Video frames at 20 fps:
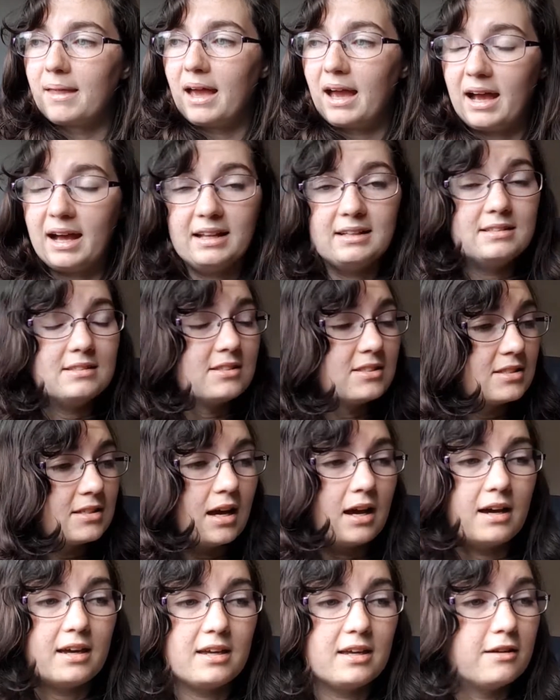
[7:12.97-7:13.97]
And
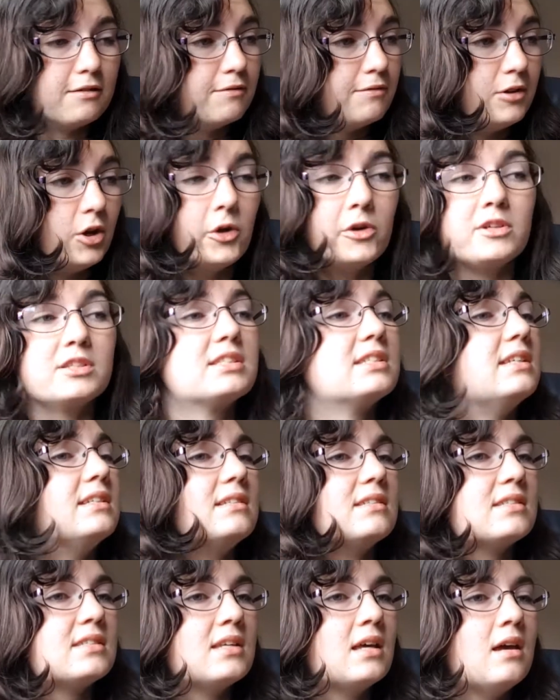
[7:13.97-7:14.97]
I have long
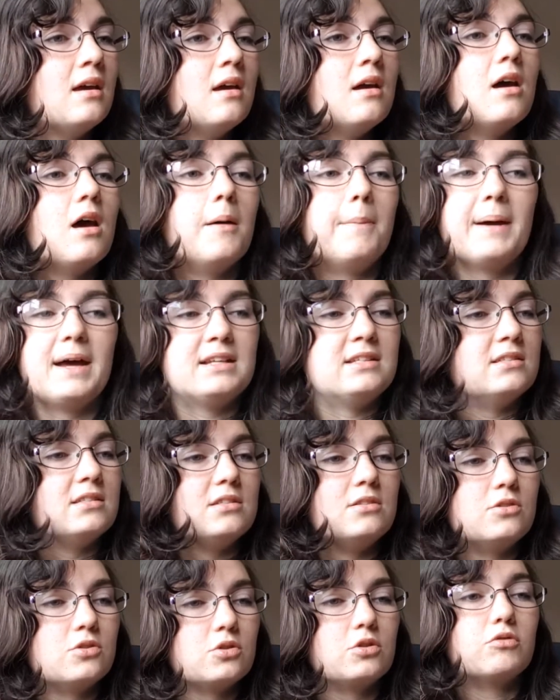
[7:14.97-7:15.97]
since
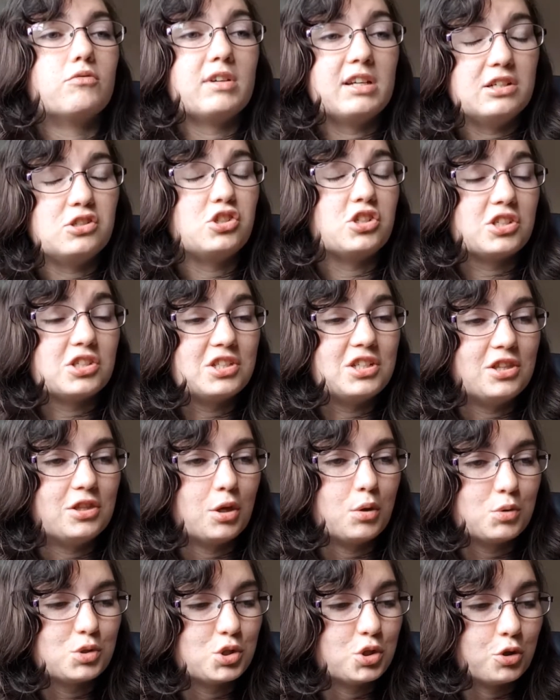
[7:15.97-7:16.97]
abandoned or readjusted
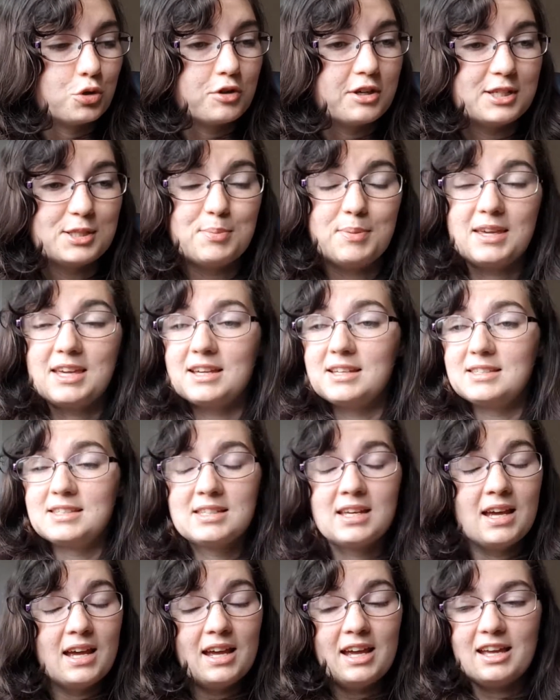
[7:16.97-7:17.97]
those stories
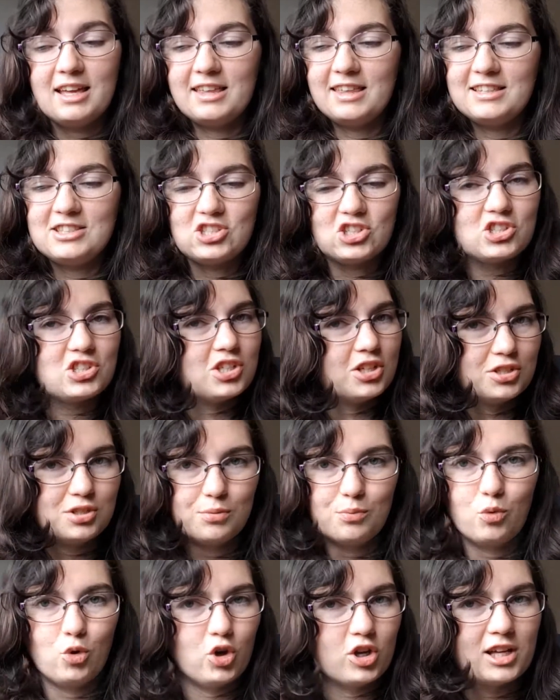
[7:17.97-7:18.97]
because it just doesn't
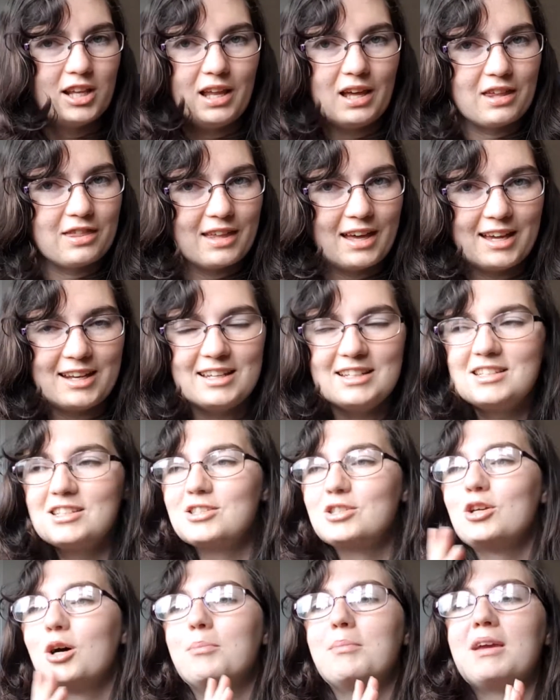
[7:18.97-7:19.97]
work like that. It does
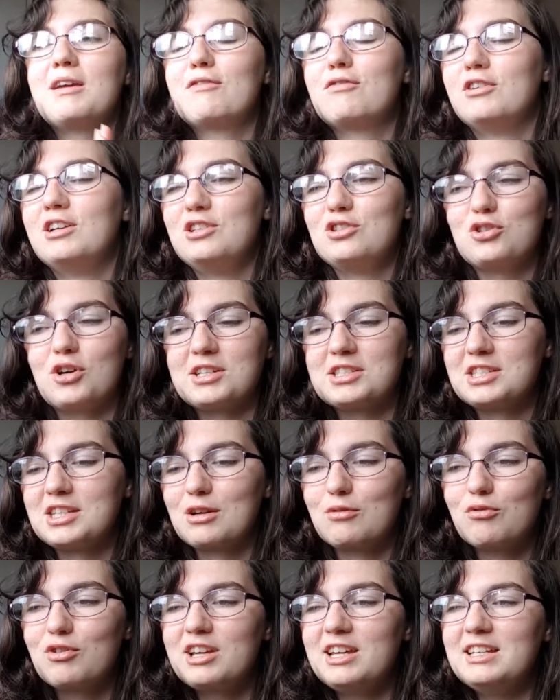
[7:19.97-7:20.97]
not make for an
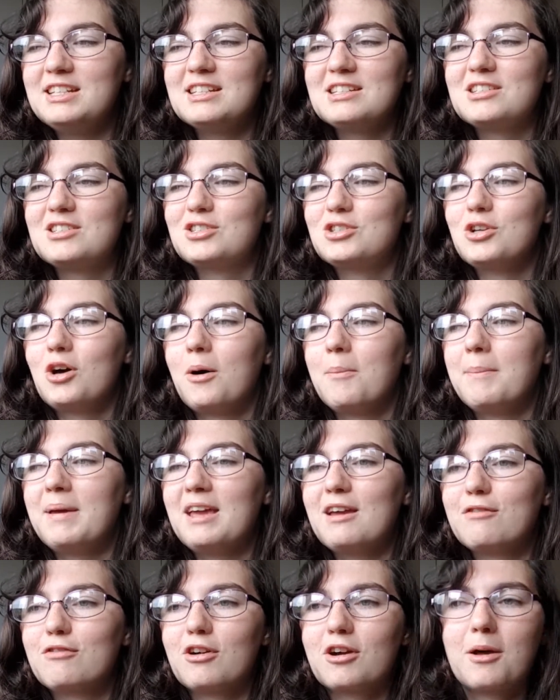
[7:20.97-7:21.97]
interesting read, it does not
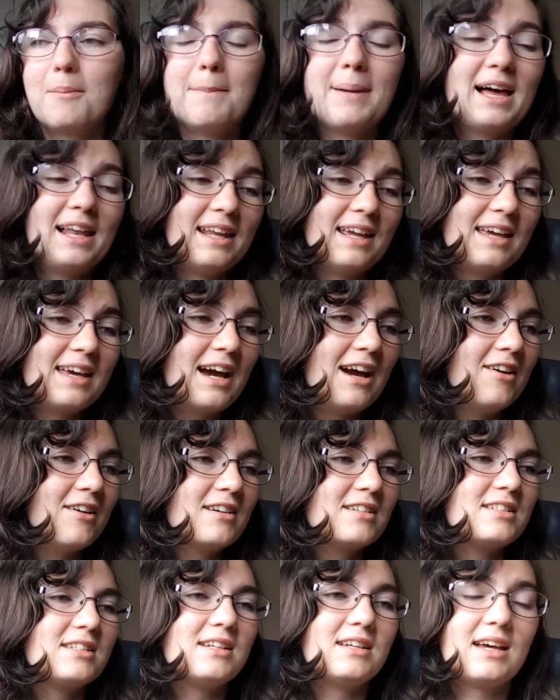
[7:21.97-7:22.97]
make for a compelling
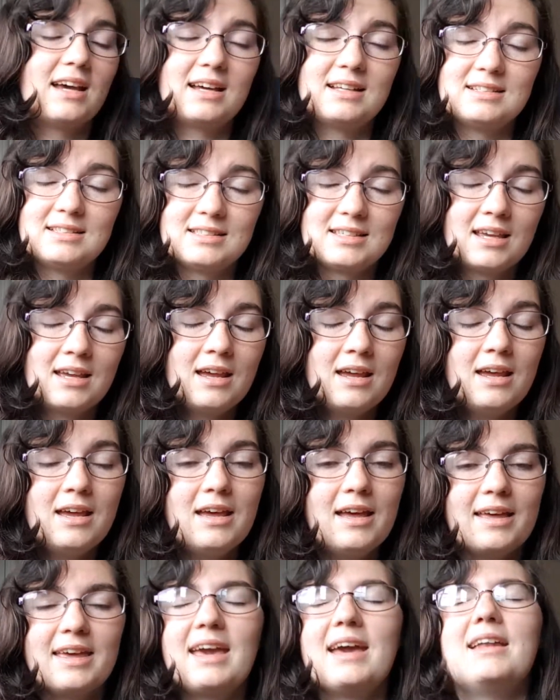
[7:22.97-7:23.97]
character, and
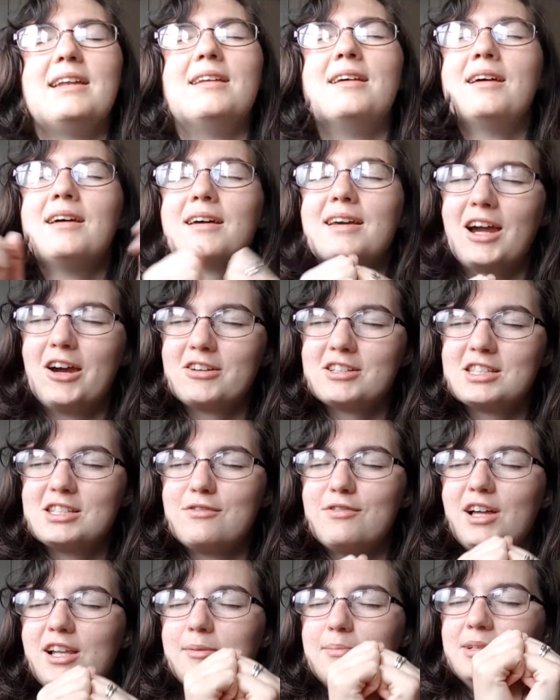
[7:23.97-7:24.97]
again, character
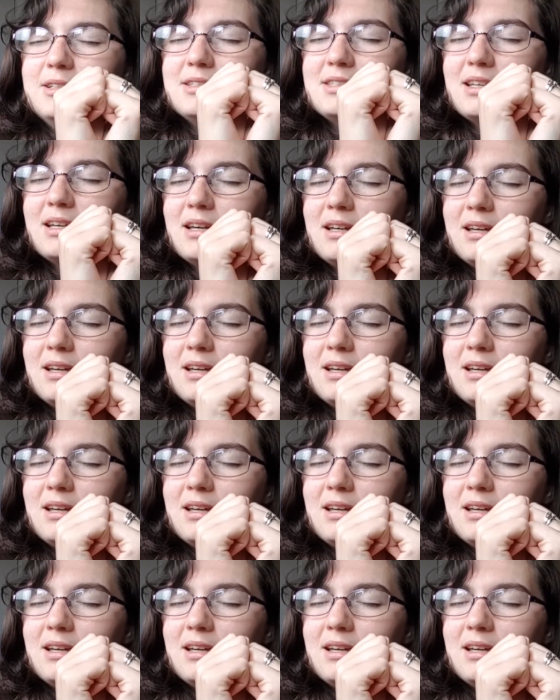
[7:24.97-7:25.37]
development